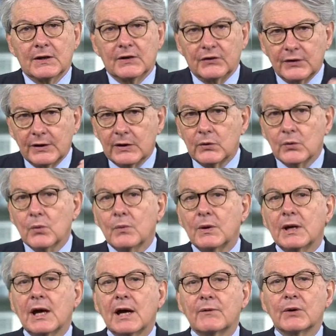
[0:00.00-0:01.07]
the EU will
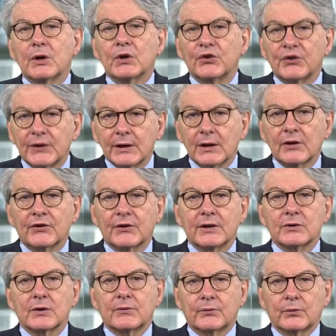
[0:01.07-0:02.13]
have a single set
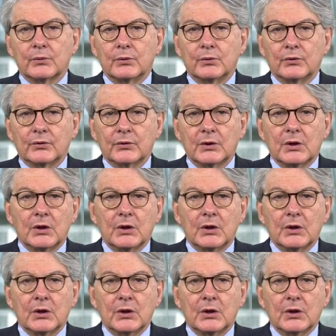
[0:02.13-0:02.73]
of rules